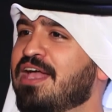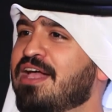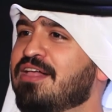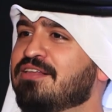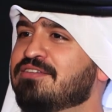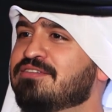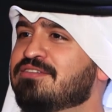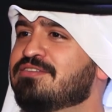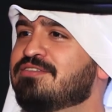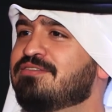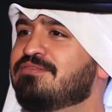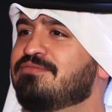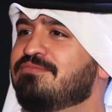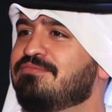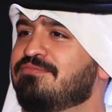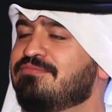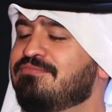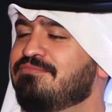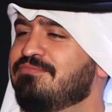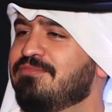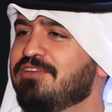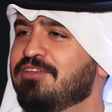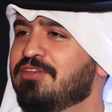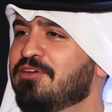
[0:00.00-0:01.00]
else
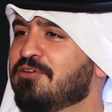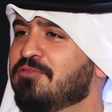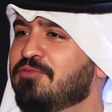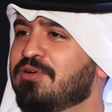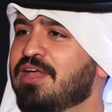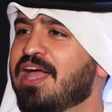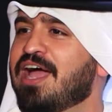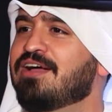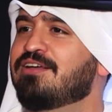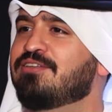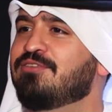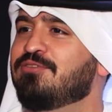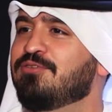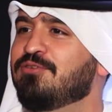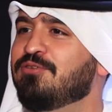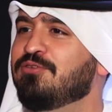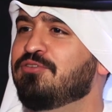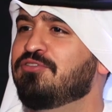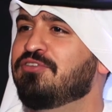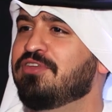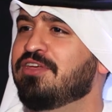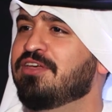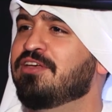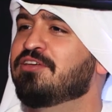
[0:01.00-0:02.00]
react to
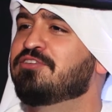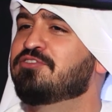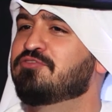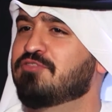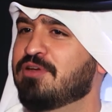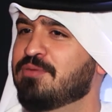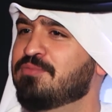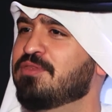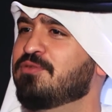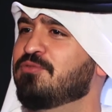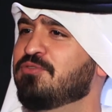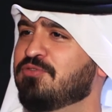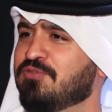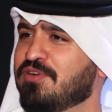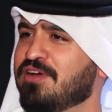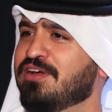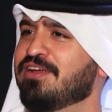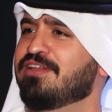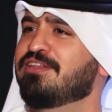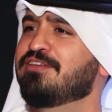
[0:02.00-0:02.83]
seeing a script that was very